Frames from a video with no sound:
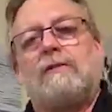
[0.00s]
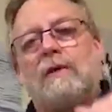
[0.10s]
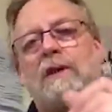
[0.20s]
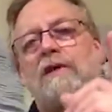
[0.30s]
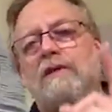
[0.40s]

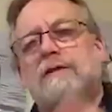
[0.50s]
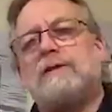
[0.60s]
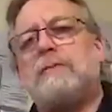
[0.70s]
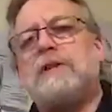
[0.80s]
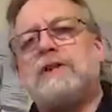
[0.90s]
One of the
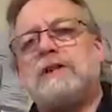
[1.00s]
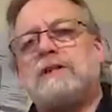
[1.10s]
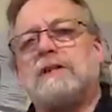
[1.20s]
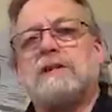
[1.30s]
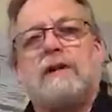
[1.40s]

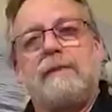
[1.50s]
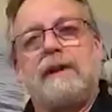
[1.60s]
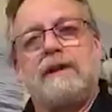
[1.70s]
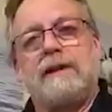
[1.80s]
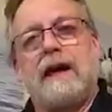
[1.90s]
species that's
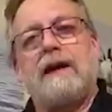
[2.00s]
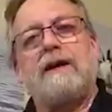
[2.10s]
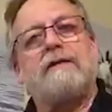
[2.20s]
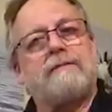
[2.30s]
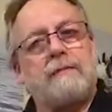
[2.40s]
coming into
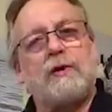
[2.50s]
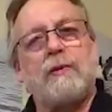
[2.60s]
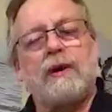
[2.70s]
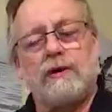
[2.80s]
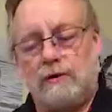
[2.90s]
Canada from their
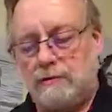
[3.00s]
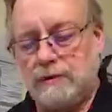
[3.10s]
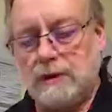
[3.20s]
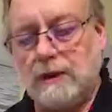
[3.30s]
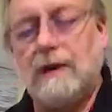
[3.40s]
winter
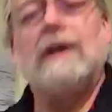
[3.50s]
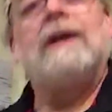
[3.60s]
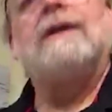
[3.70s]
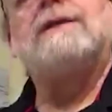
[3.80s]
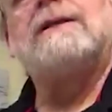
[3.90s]
homes
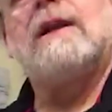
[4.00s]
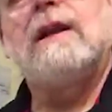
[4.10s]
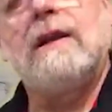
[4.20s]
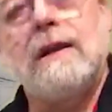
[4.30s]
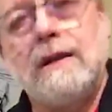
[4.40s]
is
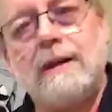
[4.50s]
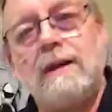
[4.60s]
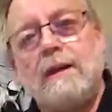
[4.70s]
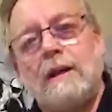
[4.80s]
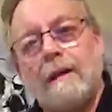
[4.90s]

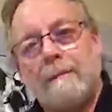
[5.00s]
the